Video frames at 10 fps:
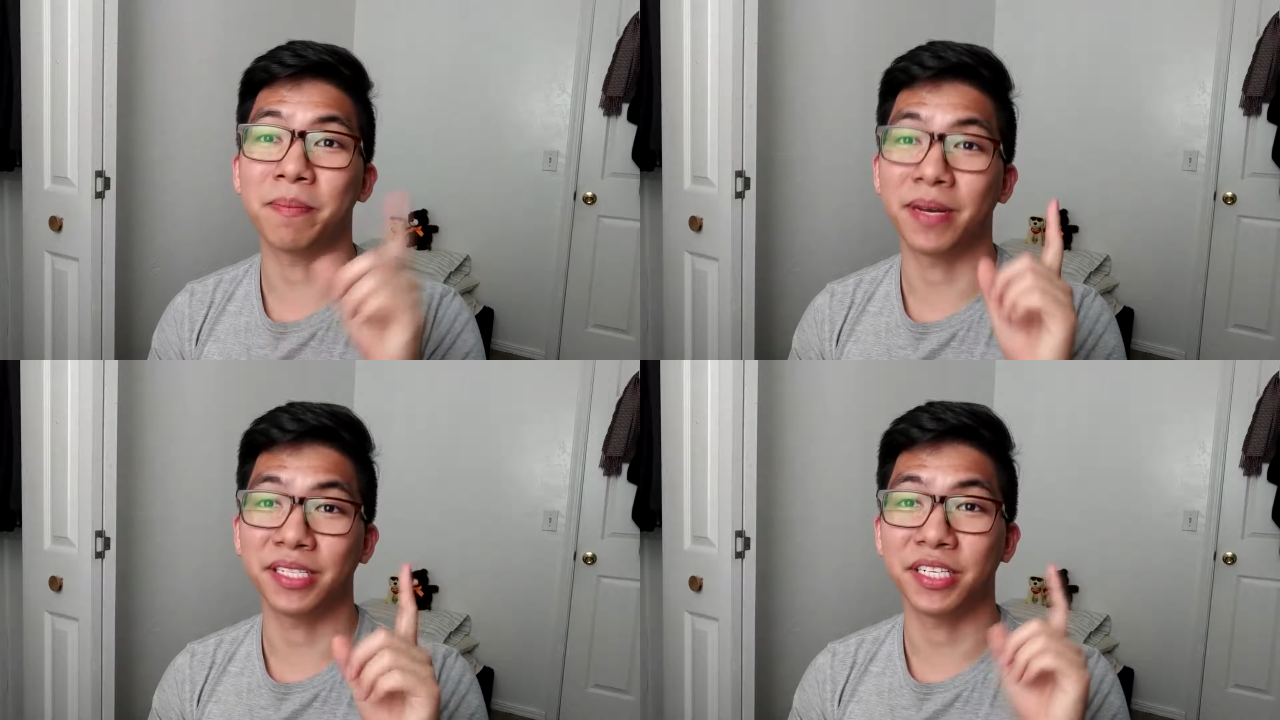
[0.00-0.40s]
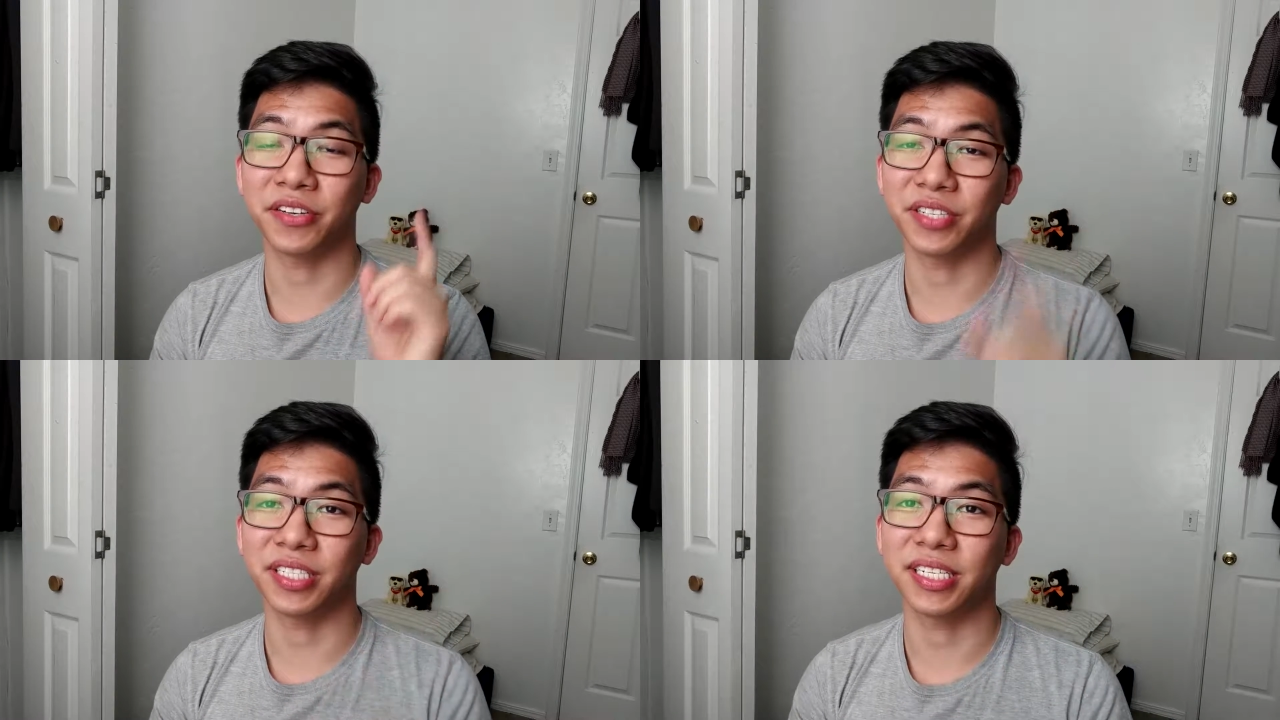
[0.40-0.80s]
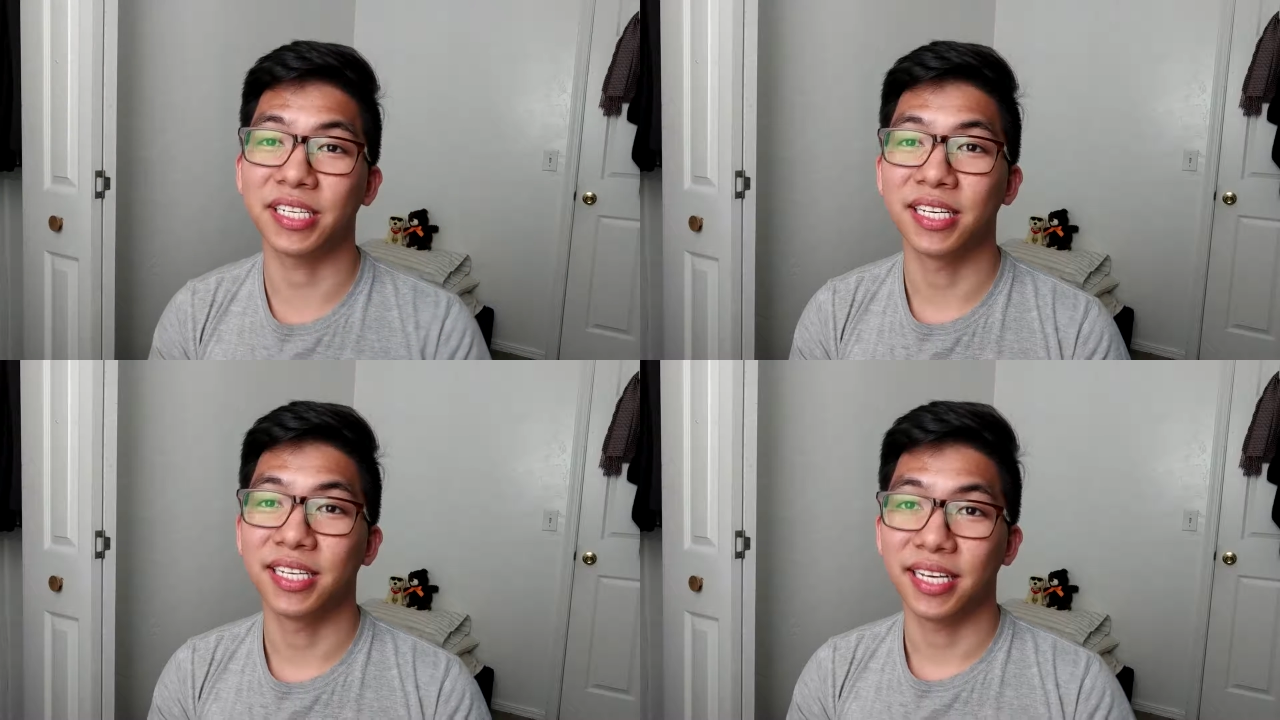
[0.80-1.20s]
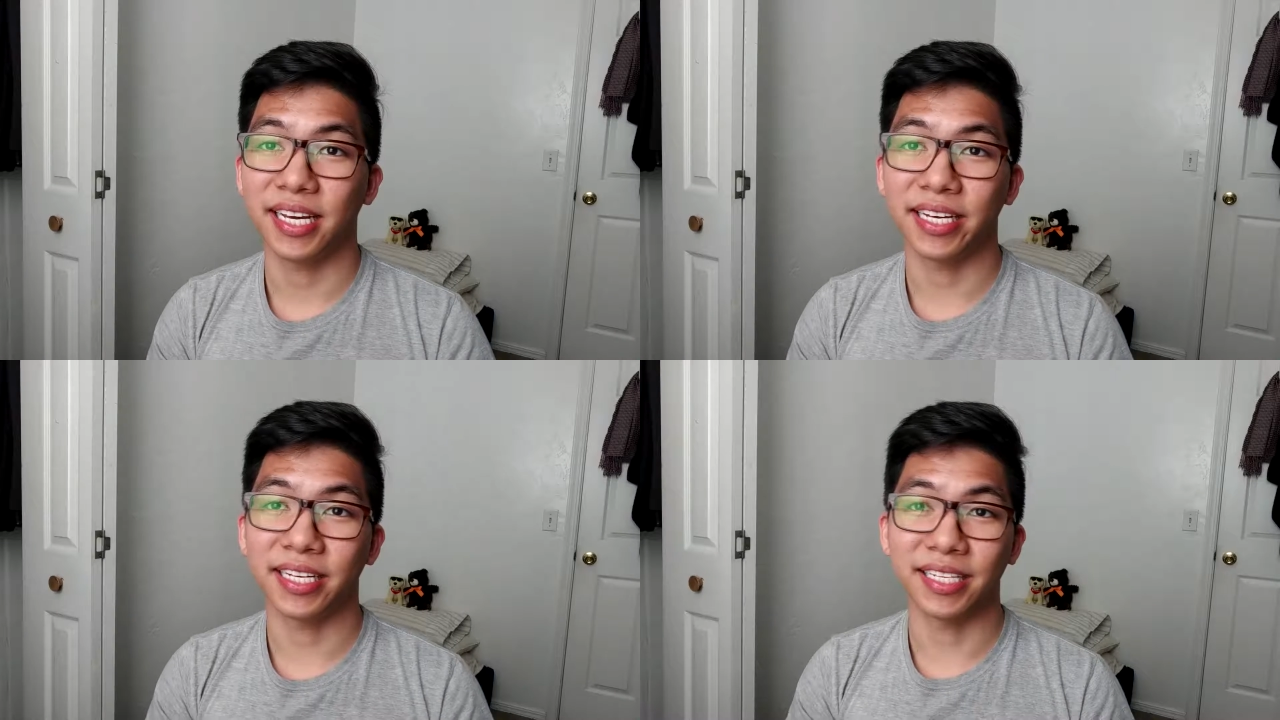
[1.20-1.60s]
that money currently.
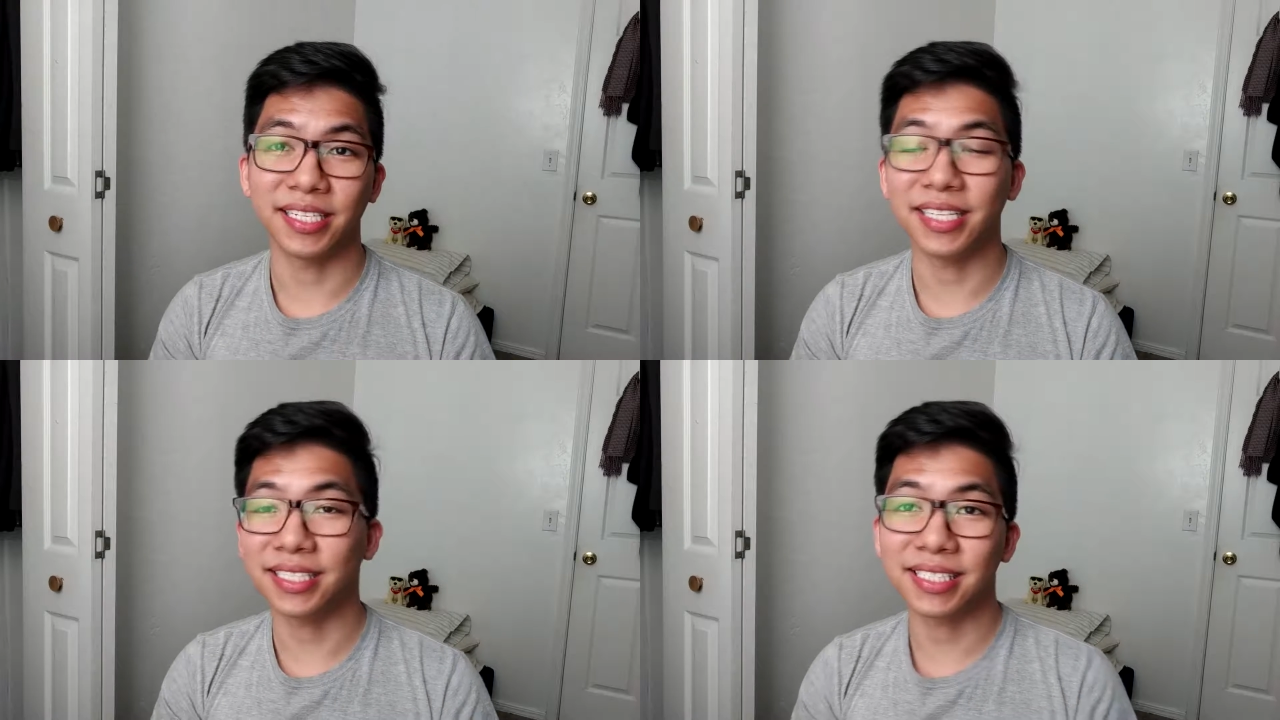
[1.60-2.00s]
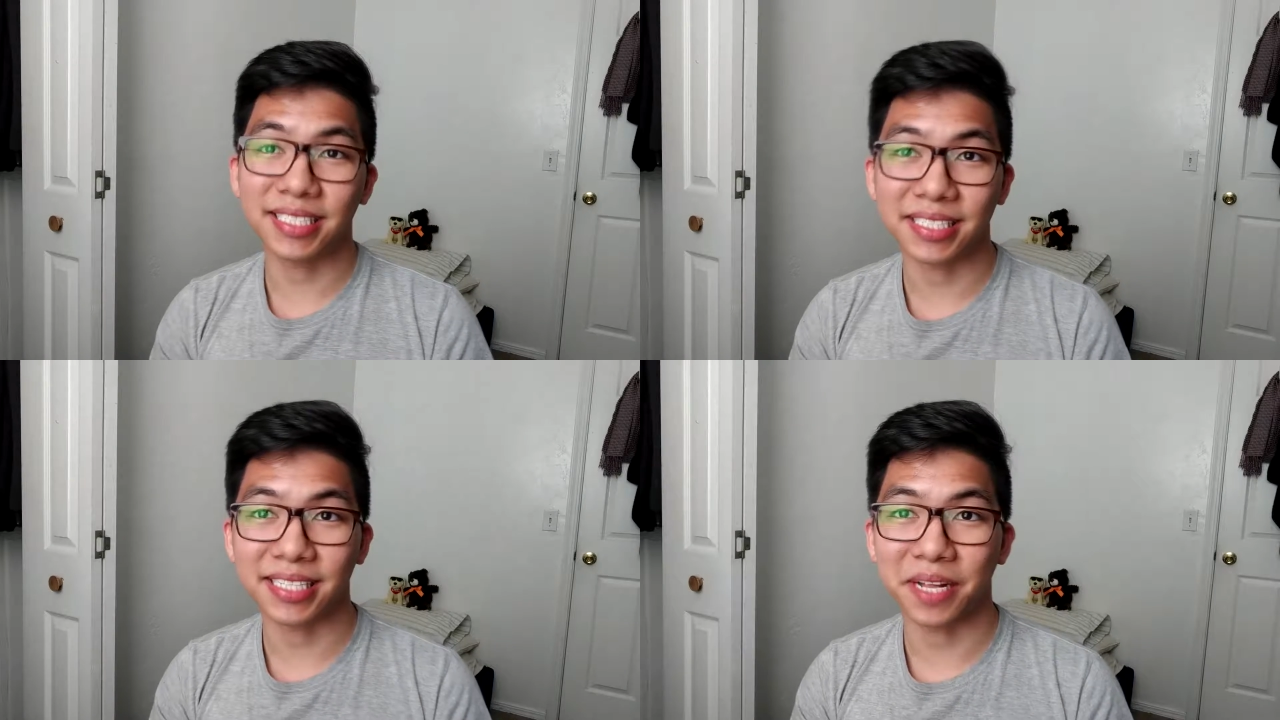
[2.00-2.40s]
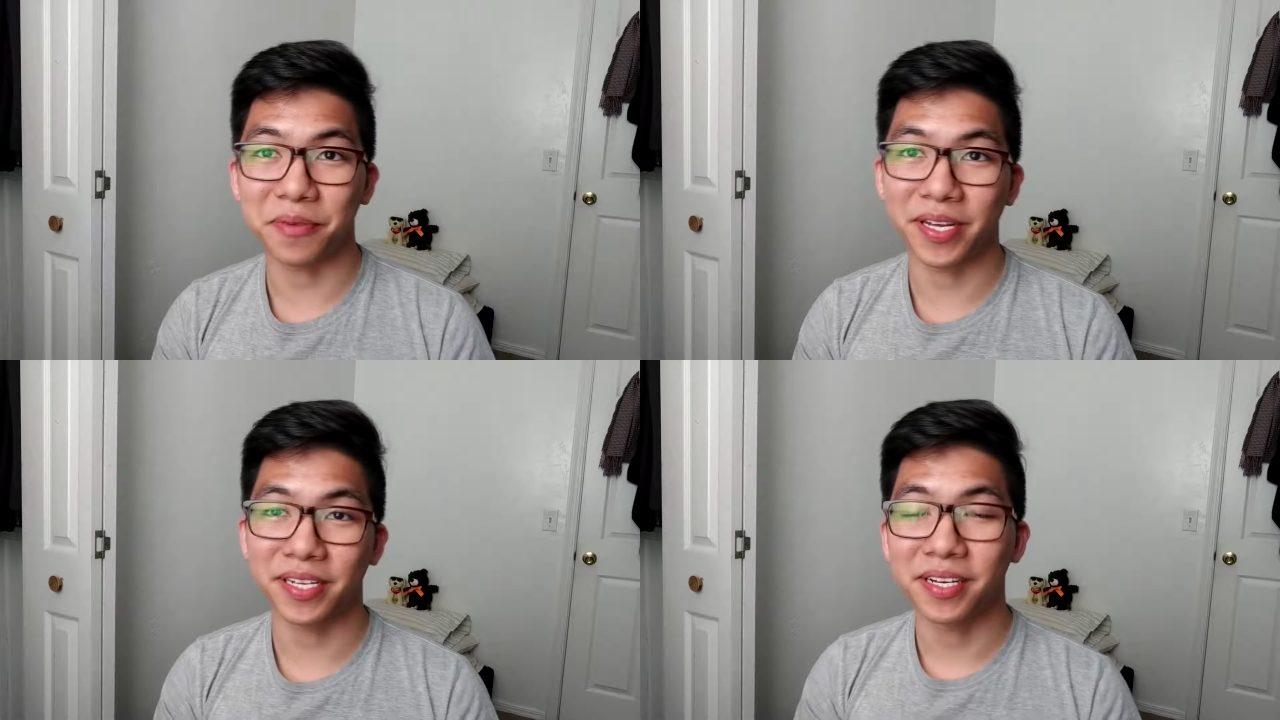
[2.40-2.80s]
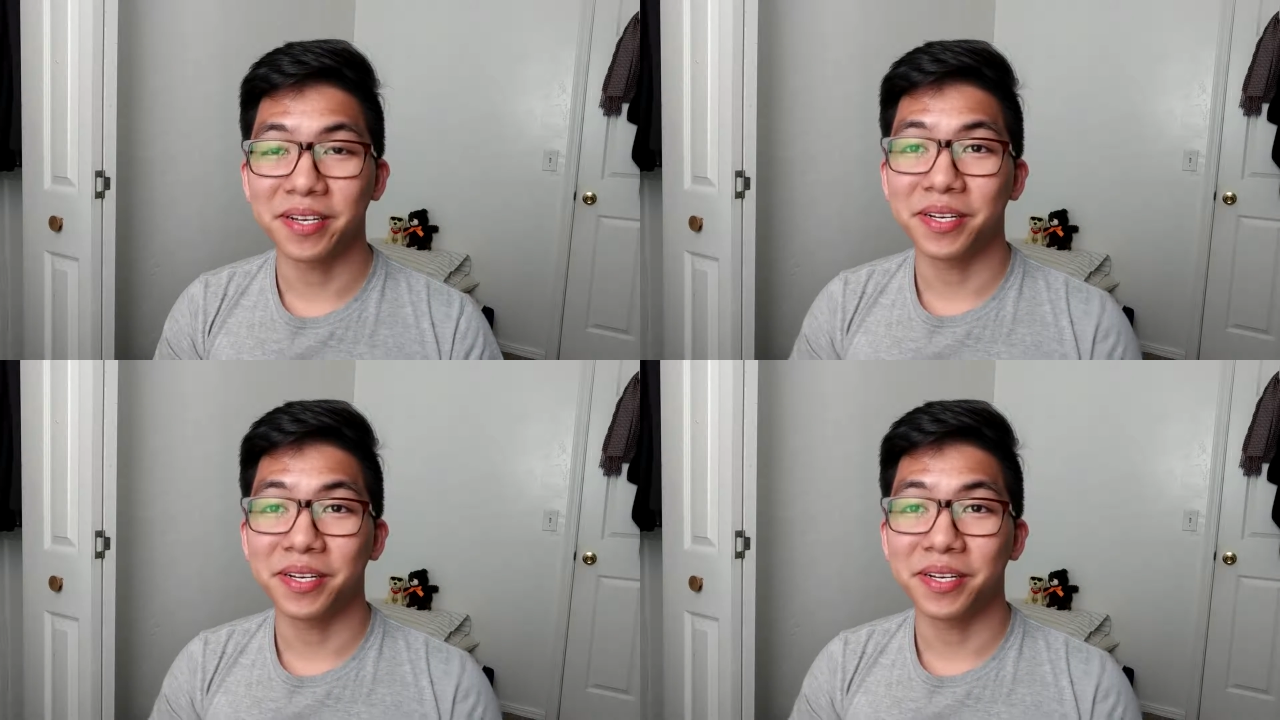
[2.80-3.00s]
And he doesn't see it that way.